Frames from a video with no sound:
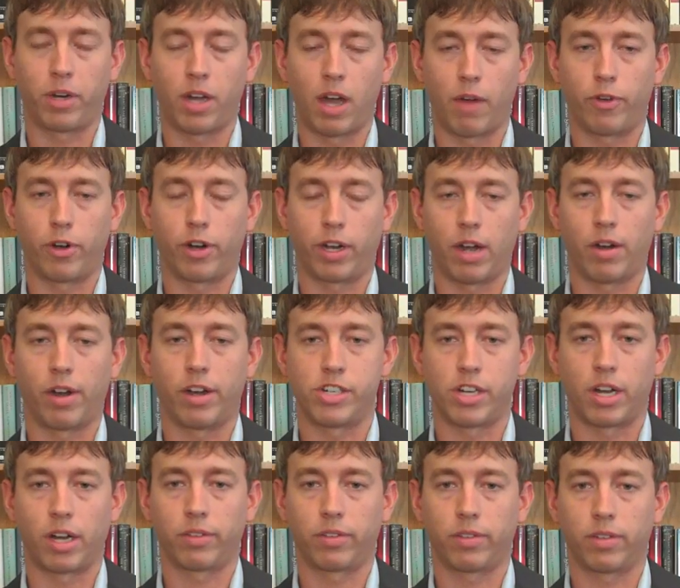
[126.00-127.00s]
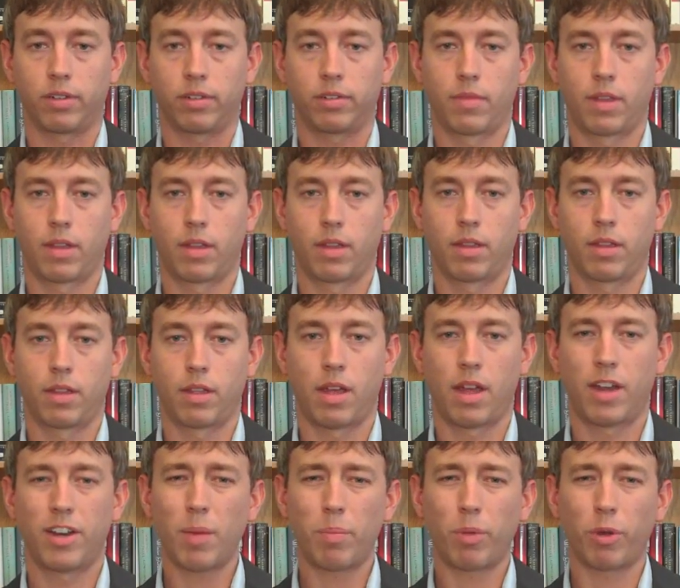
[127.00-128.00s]
Governor Gary Johnson.
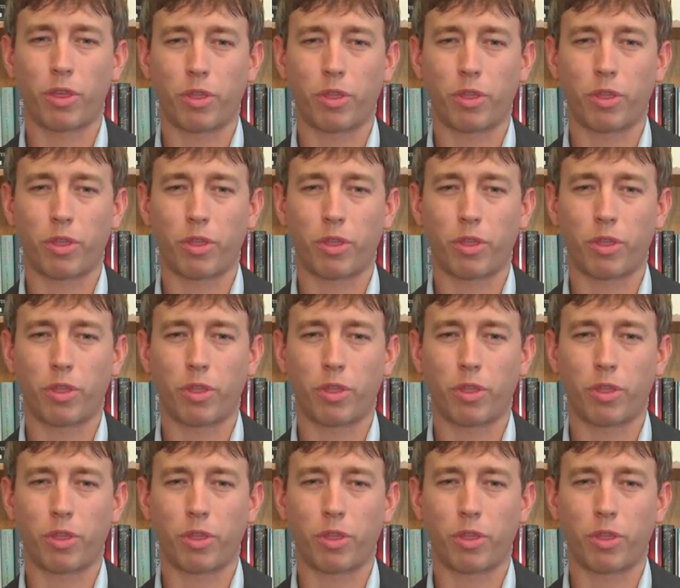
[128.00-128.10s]
Number